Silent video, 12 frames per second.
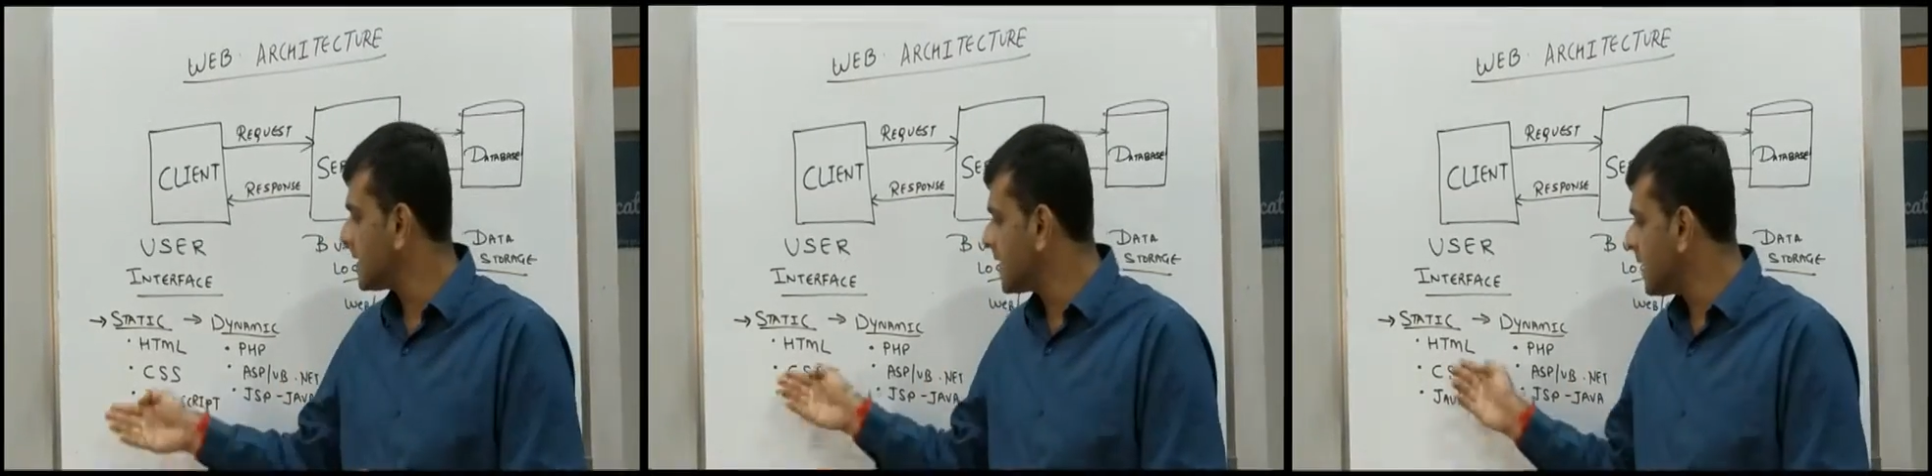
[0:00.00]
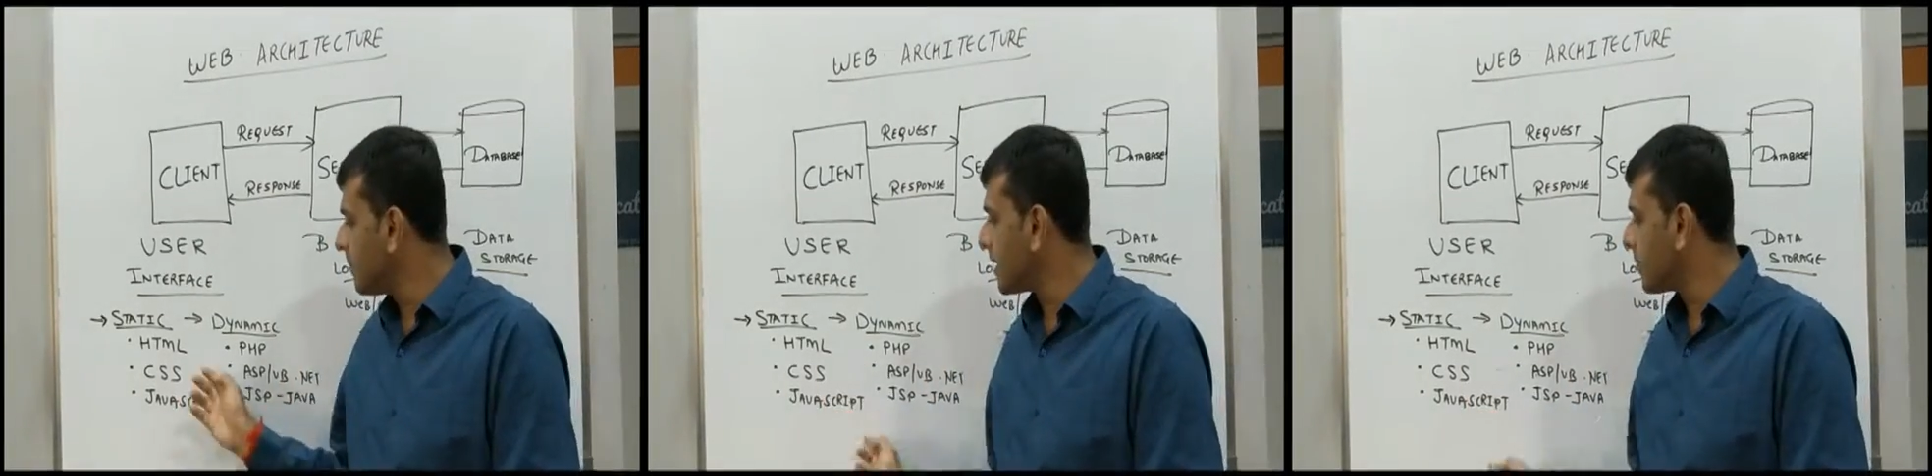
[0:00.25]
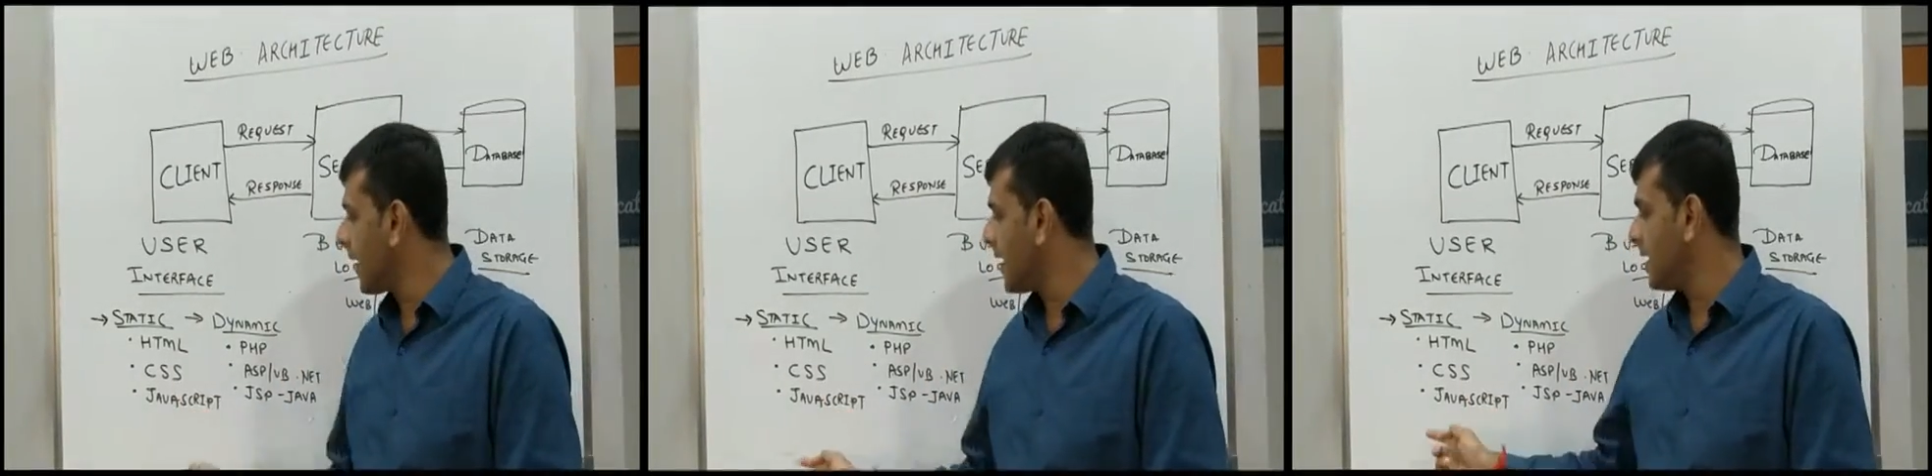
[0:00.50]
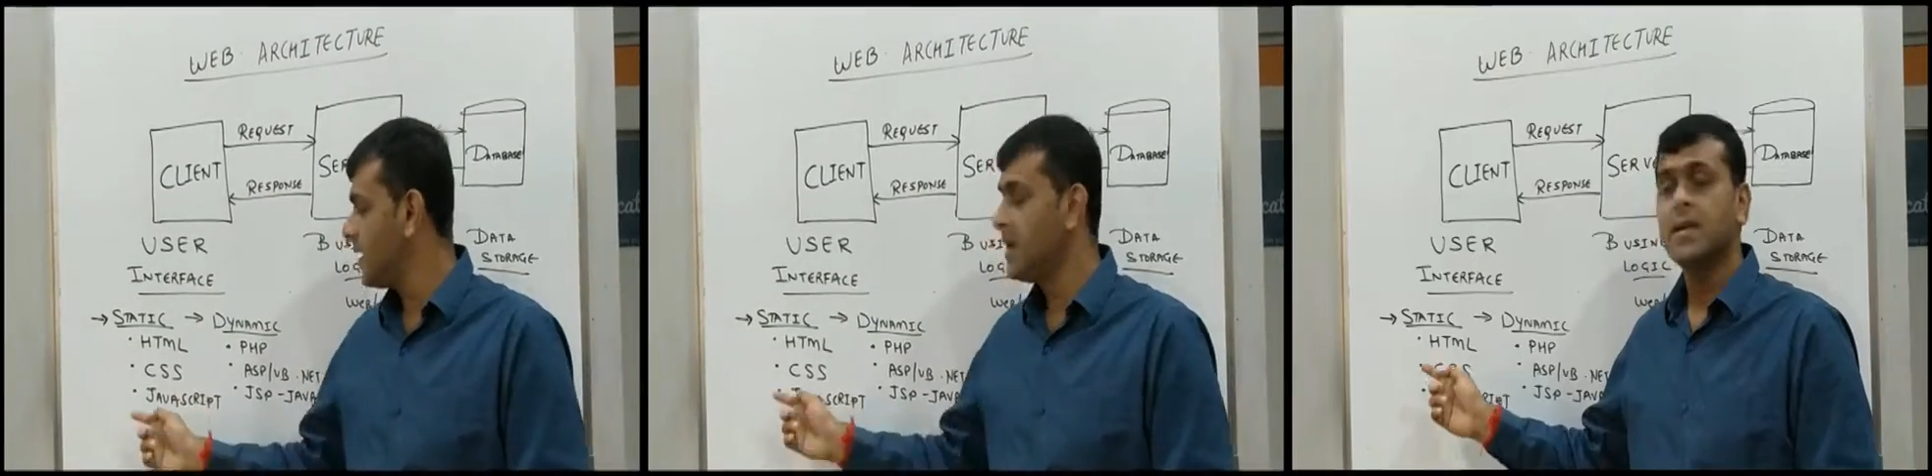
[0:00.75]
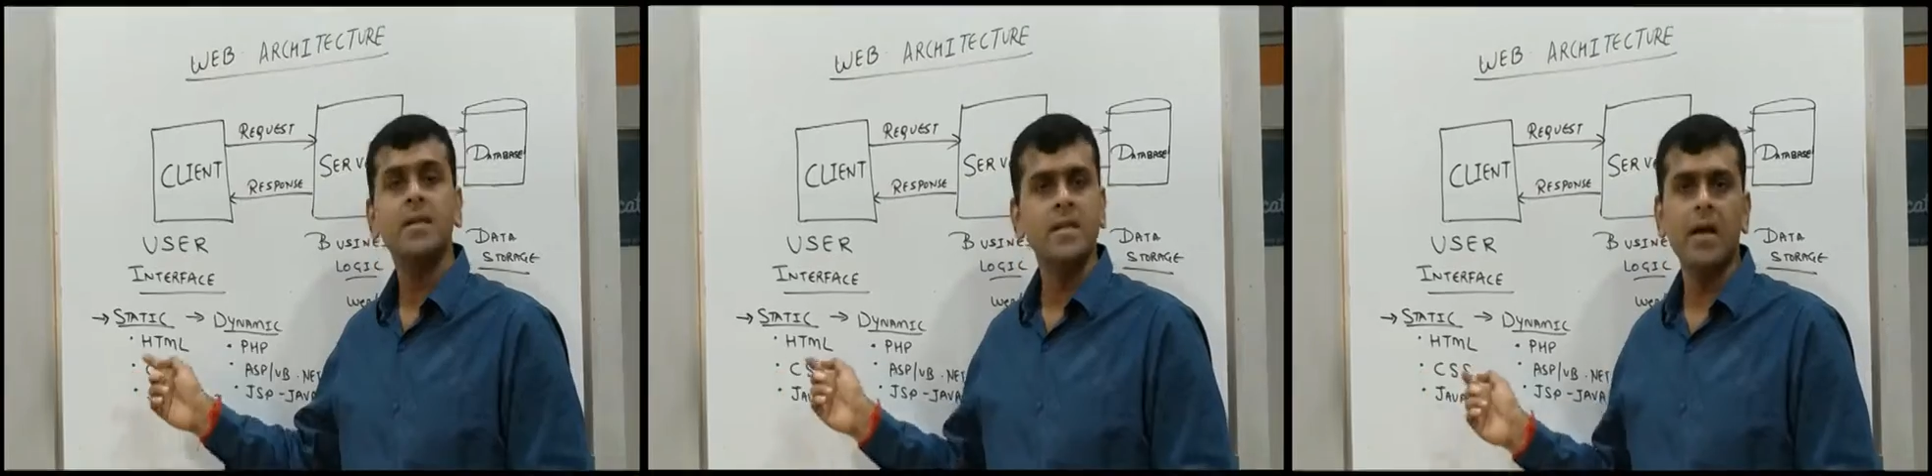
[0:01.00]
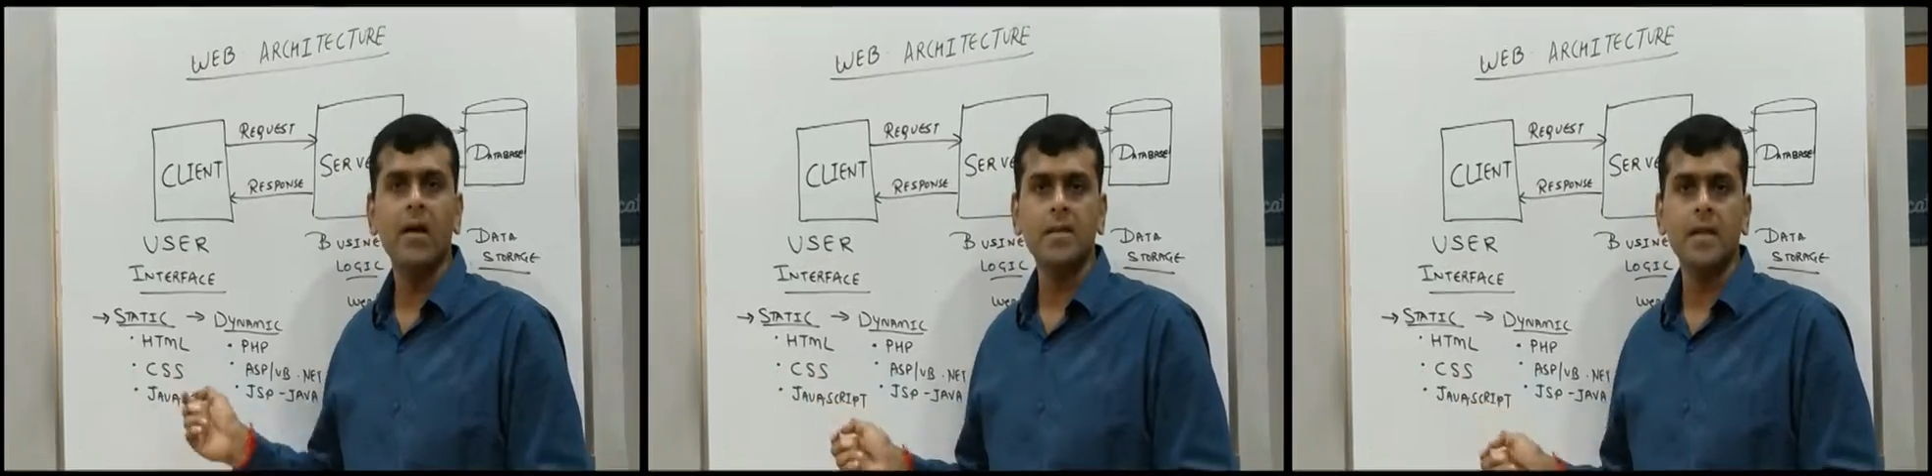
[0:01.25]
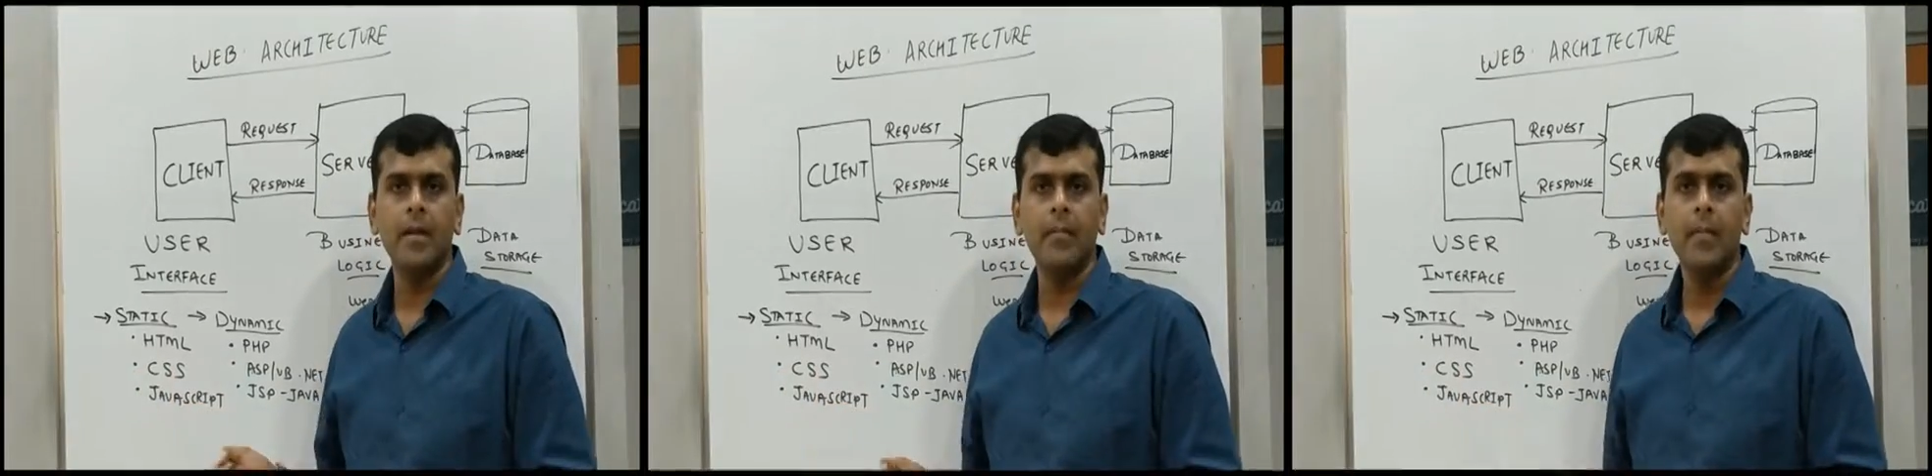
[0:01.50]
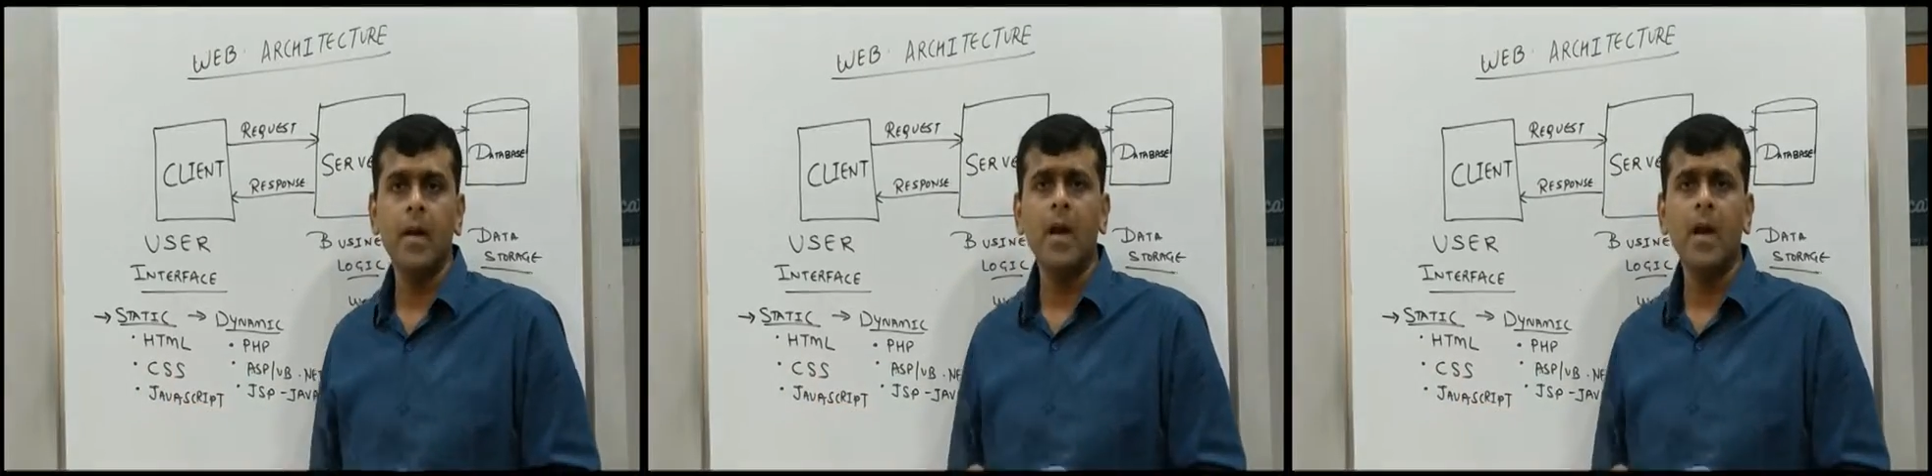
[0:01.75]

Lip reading: nothing but my JavaScript.